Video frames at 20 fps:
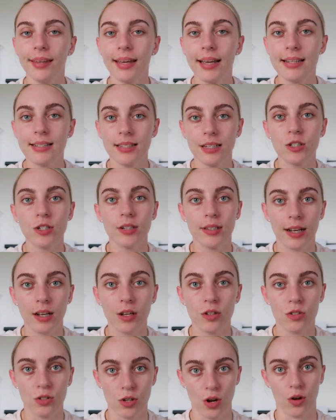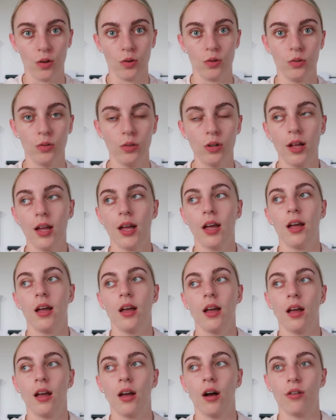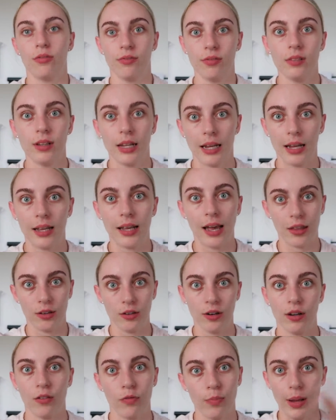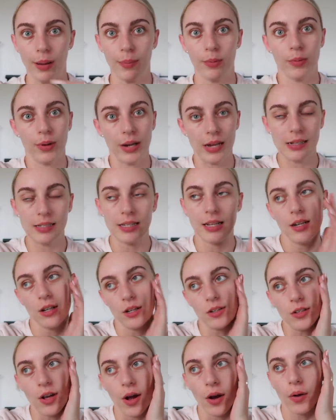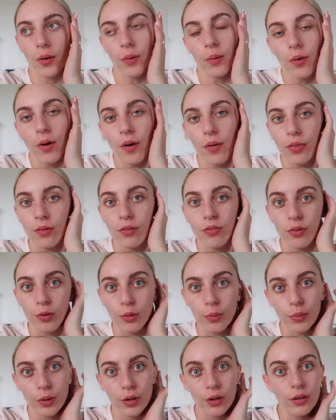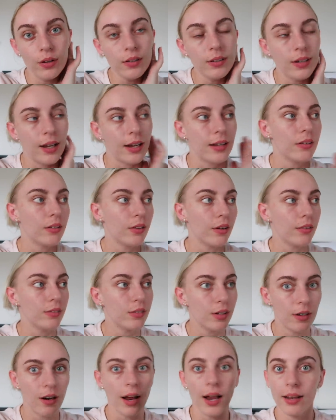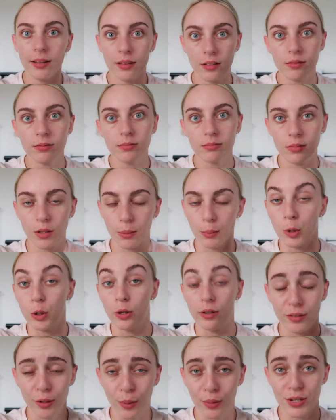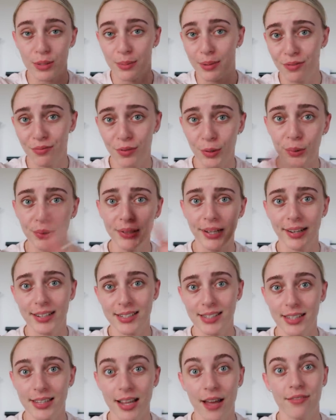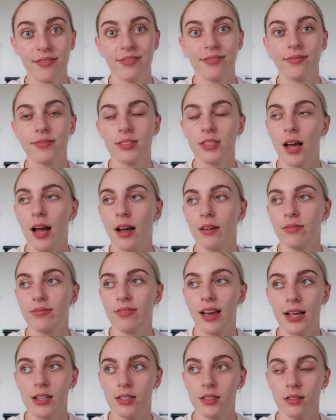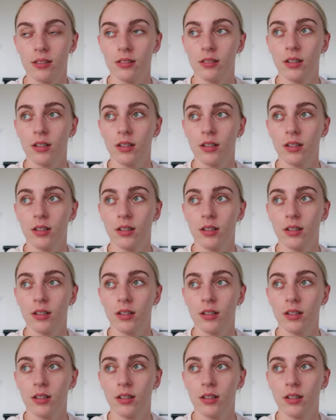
is literally like a circle of like a gathering of people where you sit in a circle on the full moon. Like, so tonight the moon is going to be full, like it's in that phase